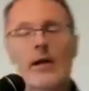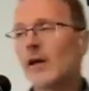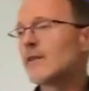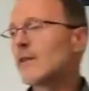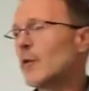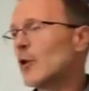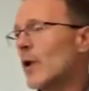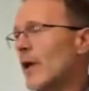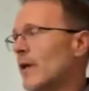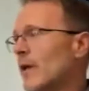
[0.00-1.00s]
In a similar
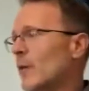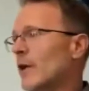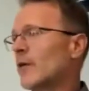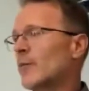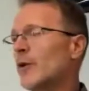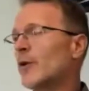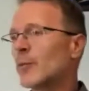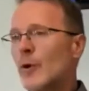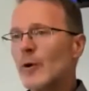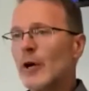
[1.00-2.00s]
way, when a computer
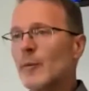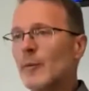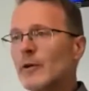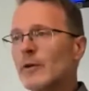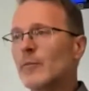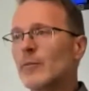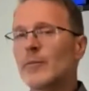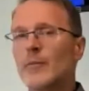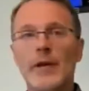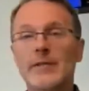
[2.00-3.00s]
programmer
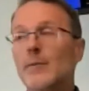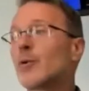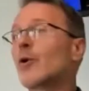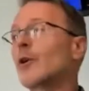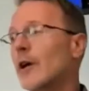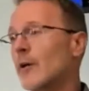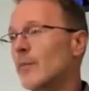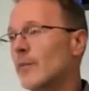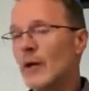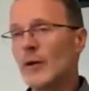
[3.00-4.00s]
makes a
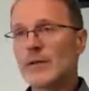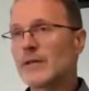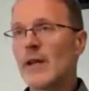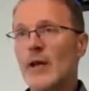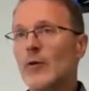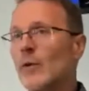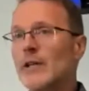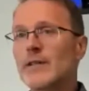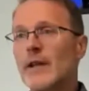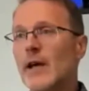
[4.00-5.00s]
program, sits down and
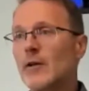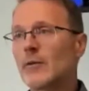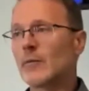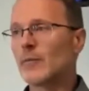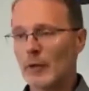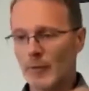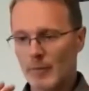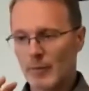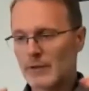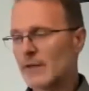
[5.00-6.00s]
writes it out,
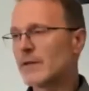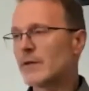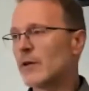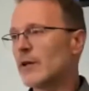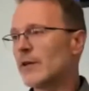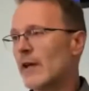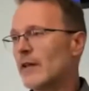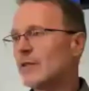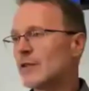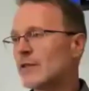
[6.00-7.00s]
puts his or her
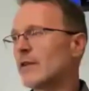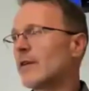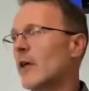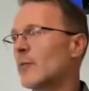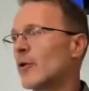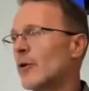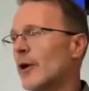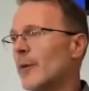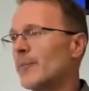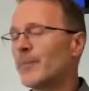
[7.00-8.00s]
intelligence into that
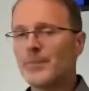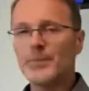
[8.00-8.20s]
program,